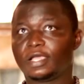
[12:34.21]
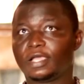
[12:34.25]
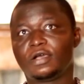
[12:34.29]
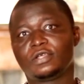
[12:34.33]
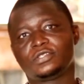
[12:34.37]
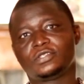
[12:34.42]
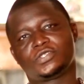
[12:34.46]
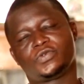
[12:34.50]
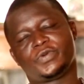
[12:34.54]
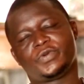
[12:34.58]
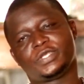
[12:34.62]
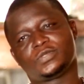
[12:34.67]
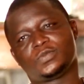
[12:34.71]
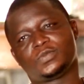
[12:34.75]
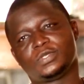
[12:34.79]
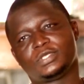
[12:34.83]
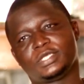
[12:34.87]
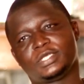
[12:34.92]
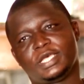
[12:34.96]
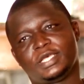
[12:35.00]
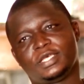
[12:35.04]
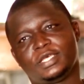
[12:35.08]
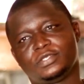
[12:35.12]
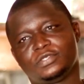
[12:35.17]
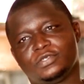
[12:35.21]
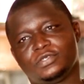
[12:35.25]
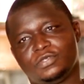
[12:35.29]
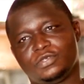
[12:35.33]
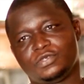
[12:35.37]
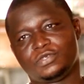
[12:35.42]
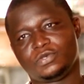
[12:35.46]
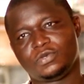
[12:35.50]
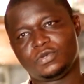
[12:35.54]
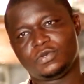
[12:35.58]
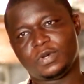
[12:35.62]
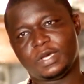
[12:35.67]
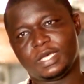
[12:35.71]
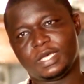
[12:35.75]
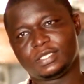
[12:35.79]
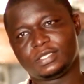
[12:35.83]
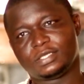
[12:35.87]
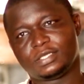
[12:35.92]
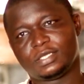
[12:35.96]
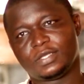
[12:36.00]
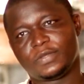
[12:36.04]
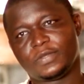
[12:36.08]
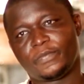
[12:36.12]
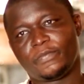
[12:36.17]
God's grace we'll take it to the
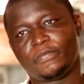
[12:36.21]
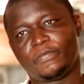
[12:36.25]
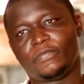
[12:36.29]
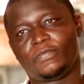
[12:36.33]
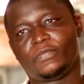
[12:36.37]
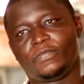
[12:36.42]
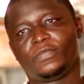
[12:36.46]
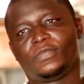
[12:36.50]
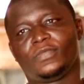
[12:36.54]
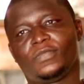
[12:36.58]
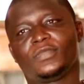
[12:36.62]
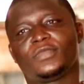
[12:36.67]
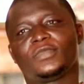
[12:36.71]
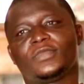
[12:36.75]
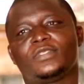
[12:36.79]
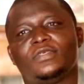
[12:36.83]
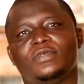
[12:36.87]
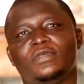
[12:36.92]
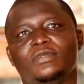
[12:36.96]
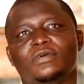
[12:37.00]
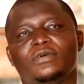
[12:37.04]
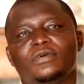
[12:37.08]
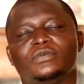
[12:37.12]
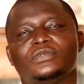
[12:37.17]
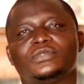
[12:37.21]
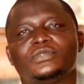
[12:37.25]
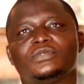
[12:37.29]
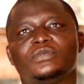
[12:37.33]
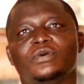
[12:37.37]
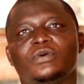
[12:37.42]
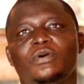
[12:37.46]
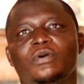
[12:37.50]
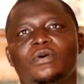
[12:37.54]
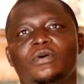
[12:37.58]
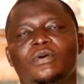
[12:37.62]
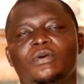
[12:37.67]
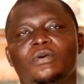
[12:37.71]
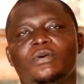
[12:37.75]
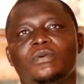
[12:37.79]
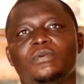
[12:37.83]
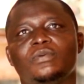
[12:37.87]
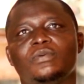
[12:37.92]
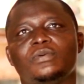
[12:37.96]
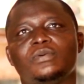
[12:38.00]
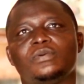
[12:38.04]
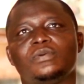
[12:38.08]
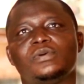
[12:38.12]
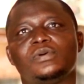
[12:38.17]
US, you know. So,
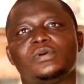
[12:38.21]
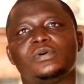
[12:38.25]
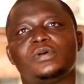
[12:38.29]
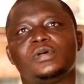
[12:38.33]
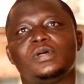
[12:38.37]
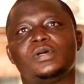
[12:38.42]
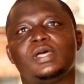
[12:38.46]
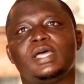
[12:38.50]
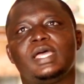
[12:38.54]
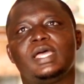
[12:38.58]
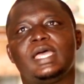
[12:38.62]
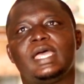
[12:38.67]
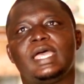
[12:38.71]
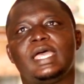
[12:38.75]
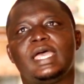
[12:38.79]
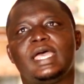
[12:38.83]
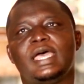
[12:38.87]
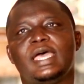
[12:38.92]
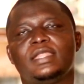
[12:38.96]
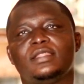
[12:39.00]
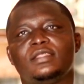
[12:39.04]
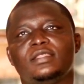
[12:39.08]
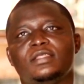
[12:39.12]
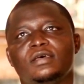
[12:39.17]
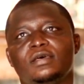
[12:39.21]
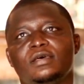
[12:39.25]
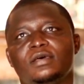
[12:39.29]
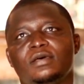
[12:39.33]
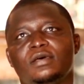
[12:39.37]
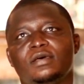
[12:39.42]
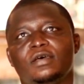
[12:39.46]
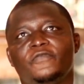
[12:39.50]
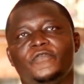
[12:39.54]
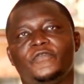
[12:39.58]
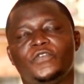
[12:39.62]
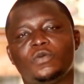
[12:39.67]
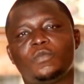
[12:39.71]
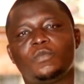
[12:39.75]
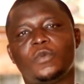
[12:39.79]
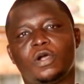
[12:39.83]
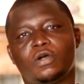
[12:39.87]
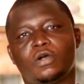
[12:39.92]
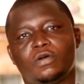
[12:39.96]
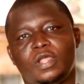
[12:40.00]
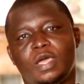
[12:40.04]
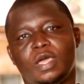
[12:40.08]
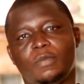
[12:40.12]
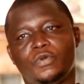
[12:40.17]
and a few
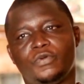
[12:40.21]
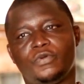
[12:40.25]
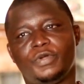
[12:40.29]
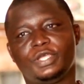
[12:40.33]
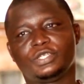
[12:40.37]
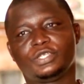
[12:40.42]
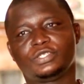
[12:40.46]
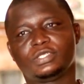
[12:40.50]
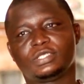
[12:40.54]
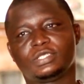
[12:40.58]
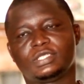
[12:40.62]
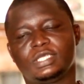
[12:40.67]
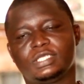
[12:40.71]
more collaborations.